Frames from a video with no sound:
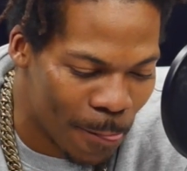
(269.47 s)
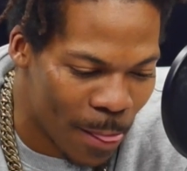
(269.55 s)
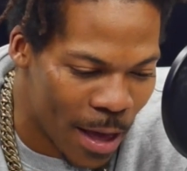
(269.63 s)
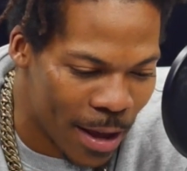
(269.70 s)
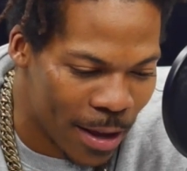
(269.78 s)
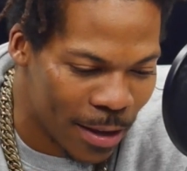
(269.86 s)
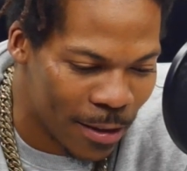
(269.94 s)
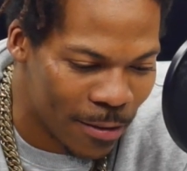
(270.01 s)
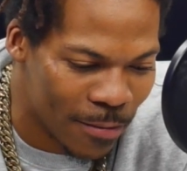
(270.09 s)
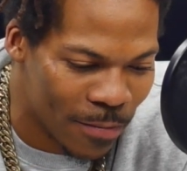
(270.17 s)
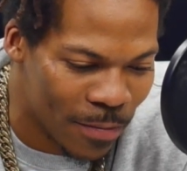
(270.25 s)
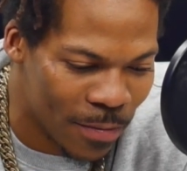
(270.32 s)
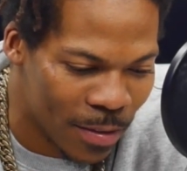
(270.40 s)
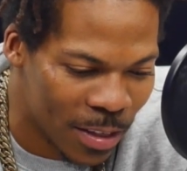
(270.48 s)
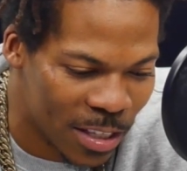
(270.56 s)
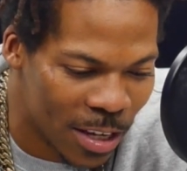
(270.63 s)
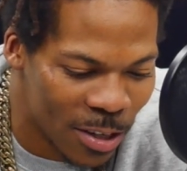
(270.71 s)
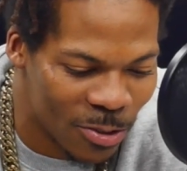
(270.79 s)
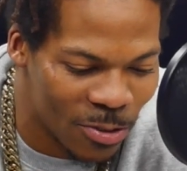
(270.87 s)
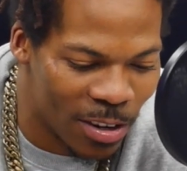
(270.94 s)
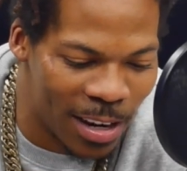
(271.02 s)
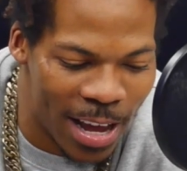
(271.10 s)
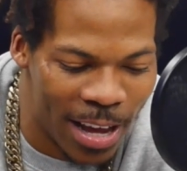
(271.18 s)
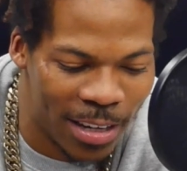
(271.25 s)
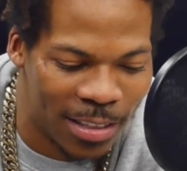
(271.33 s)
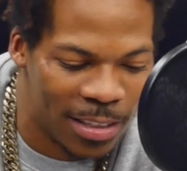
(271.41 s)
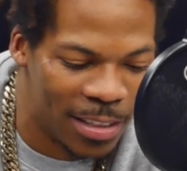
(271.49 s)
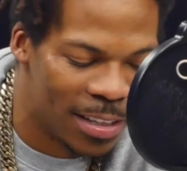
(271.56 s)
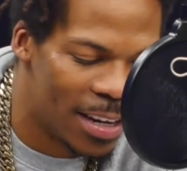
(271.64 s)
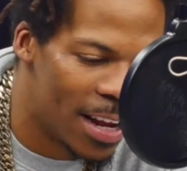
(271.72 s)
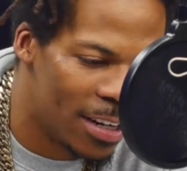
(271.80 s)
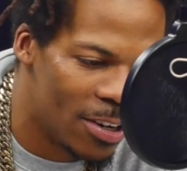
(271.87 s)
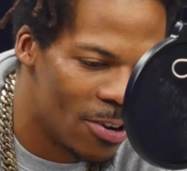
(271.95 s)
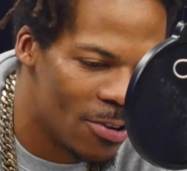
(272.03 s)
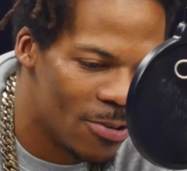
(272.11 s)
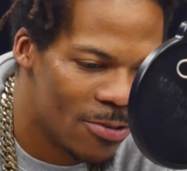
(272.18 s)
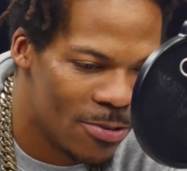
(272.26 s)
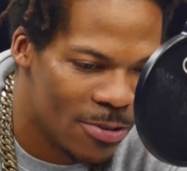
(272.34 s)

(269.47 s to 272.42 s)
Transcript: like touch on a lot of shit that I know